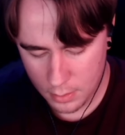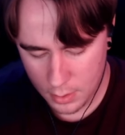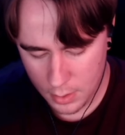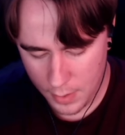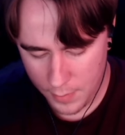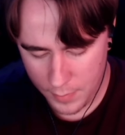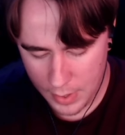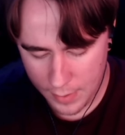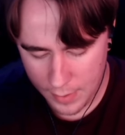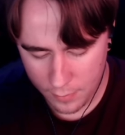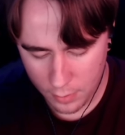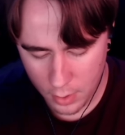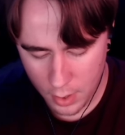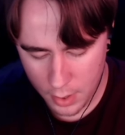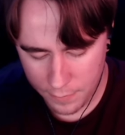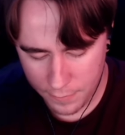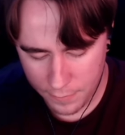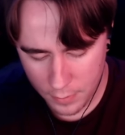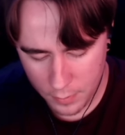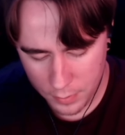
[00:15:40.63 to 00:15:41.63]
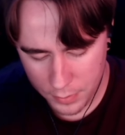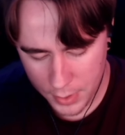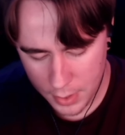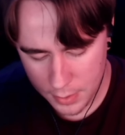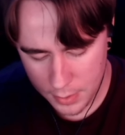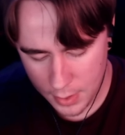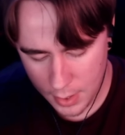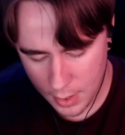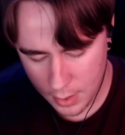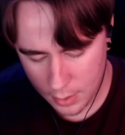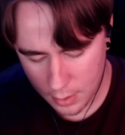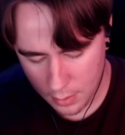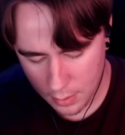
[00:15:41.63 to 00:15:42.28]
I've been having a lot of fun with that deck.